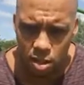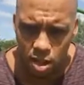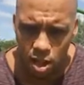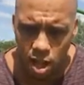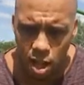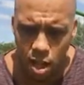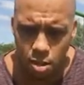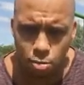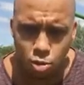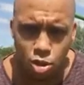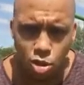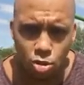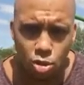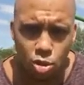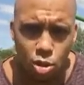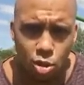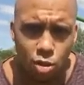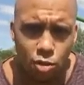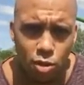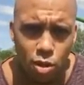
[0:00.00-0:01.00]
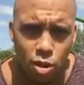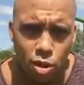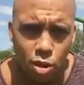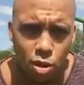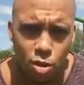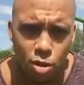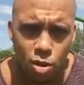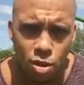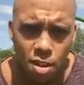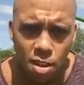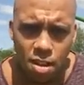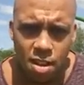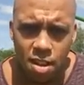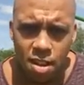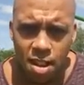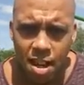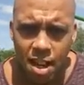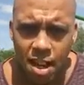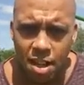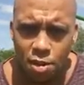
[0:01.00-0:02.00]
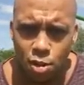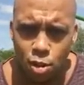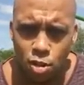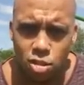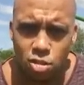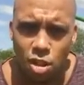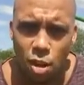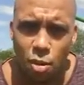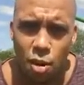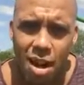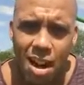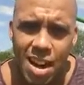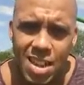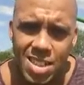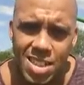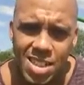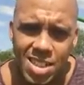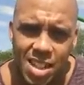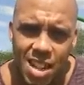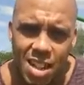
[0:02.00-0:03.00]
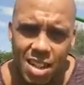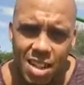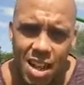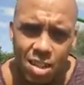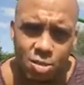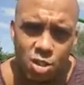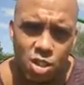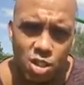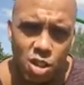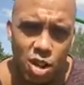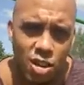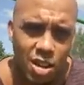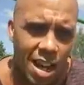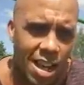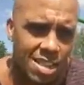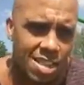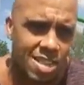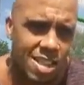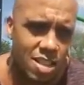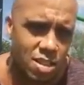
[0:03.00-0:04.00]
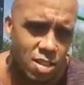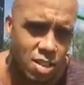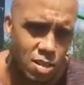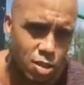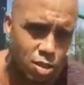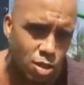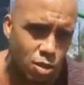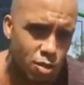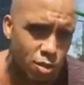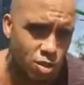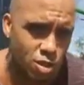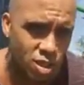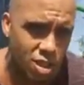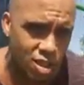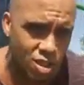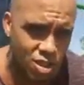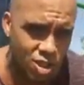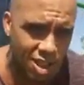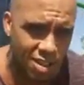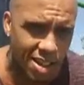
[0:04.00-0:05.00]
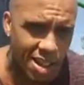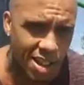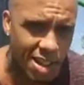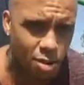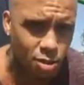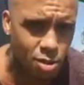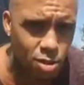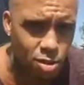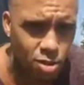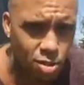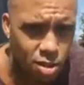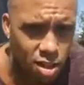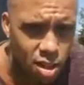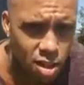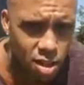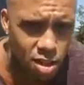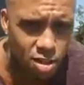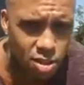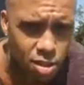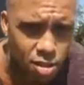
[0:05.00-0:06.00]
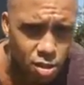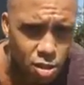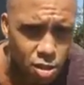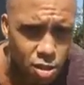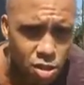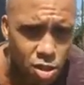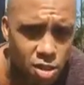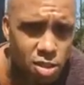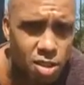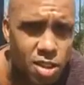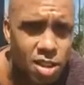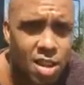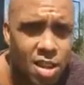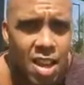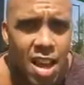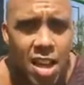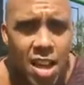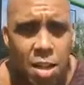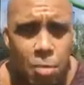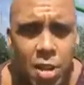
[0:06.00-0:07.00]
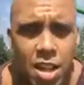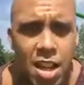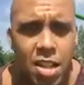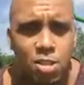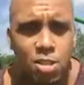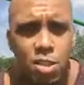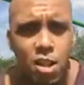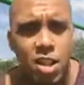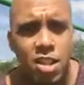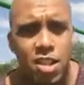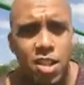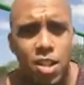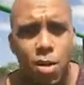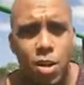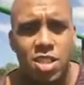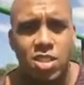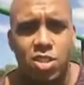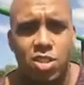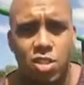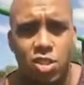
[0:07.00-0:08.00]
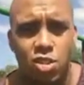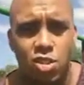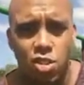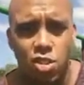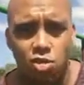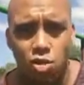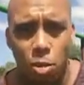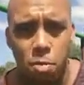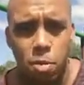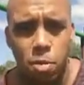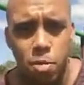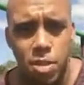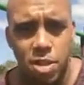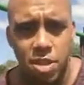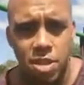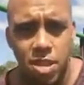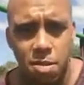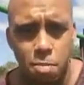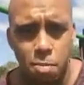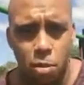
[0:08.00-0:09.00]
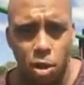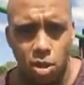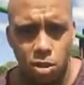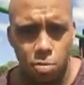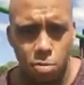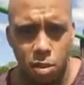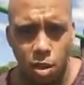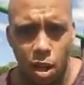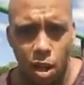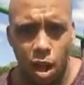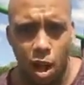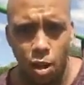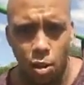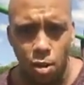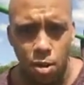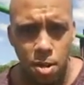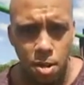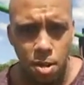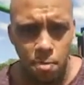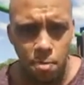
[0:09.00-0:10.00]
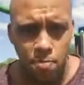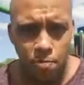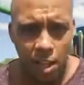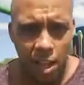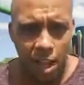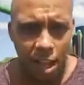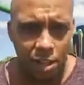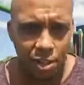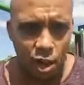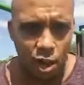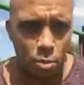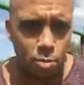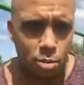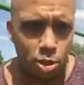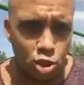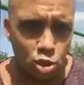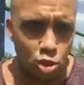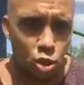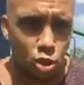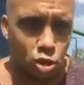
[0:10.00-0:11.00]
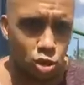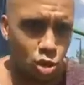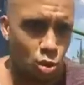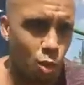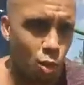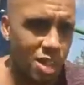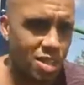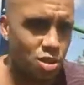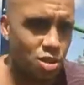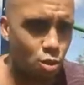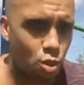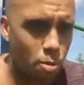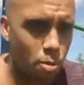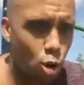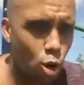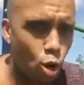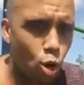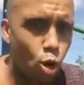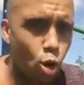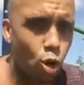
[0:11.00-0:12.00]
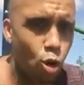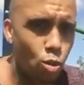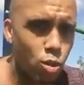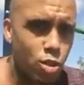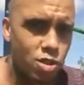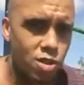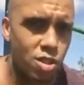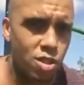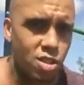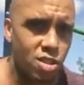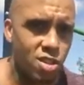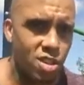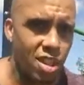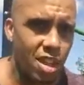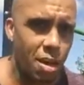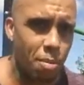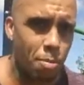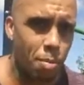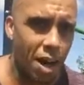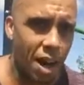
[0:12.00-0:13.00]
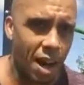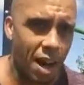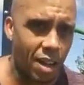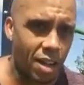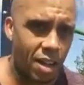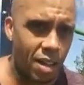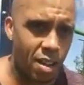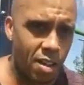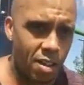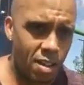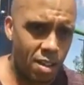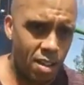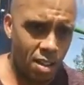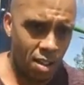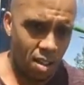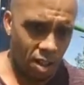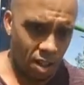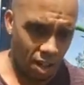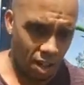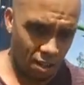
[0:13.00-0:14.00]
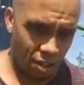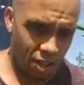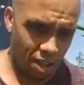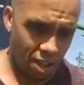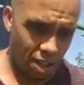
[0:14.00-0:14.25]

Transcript: tutorial and also a handstand, how to start your handstand tutorial, so you can check that out, Nugent. Anybody else got any questions, just drop them in the inbox below and I'll be sure to answer them all as soon as I get back. At the